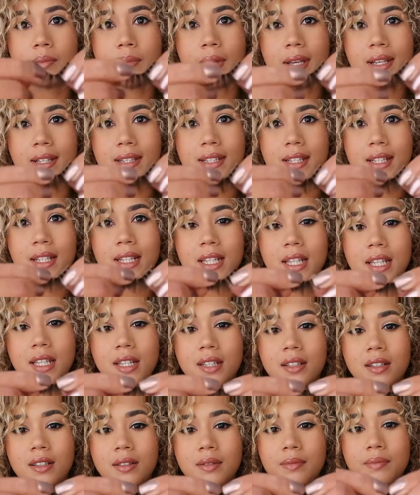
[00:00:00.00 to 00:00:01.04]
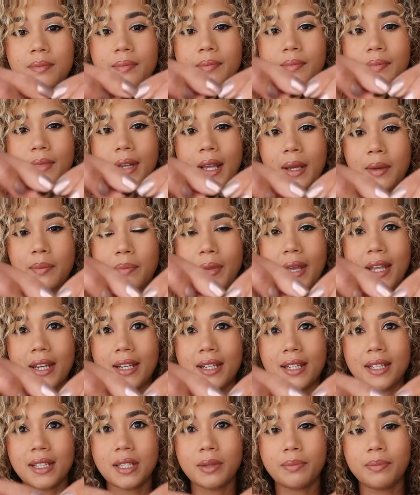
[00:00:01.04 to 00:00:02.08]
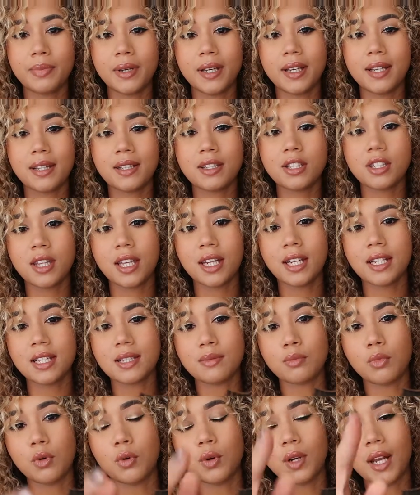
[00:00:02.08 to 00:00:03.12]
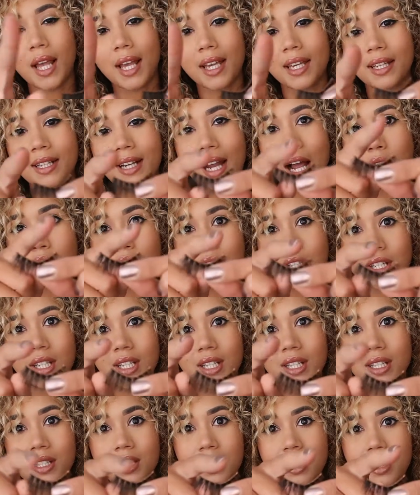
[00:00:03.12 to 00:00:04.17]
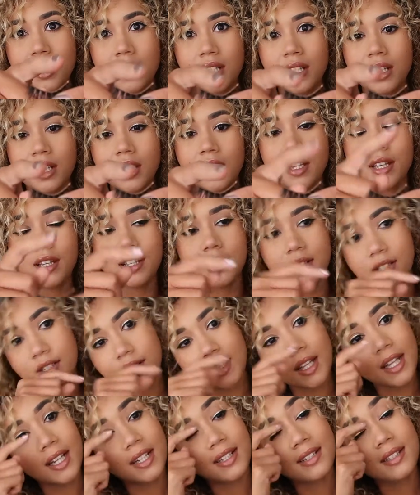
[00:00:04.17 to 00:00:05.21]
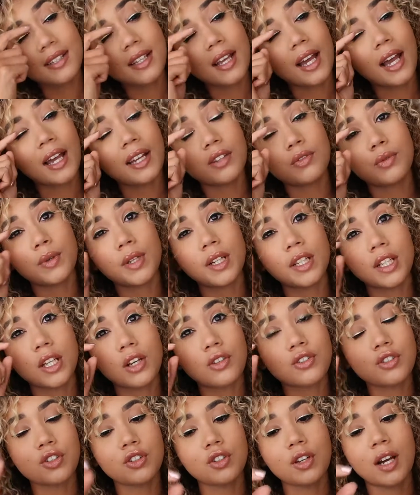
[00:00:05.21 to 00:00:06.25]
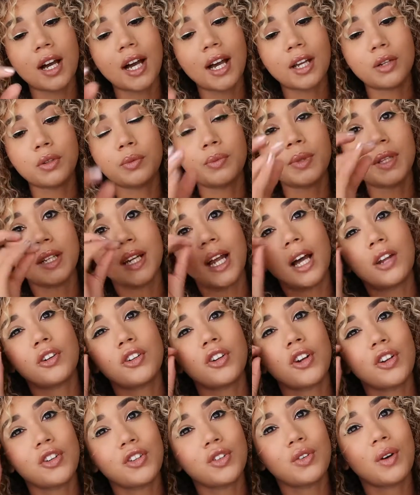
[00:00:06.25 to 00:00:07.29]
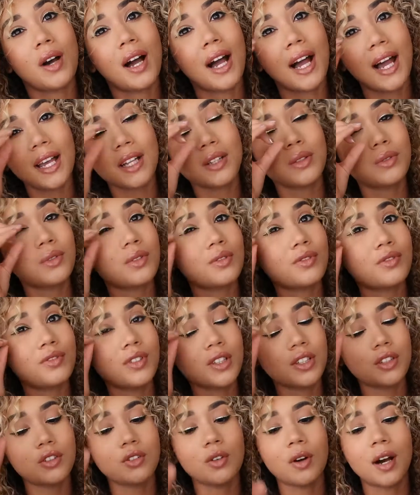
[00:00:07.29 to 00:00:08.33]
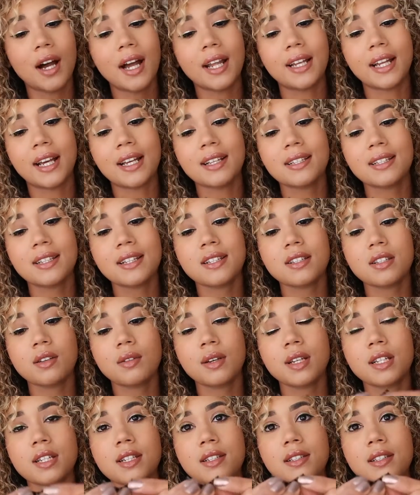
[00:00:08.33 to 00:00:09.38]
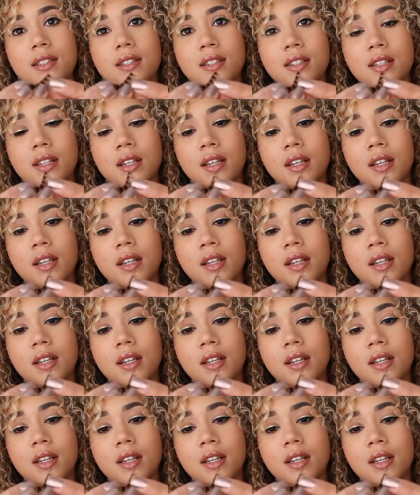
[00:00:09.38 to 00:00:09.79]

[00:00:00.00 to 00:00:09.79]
basically like bend it a bit so that it's more like rounded, so that it kind of, when it goes on your eye, it'll be rounded on your eye and it'll fit your eye nicely. So I just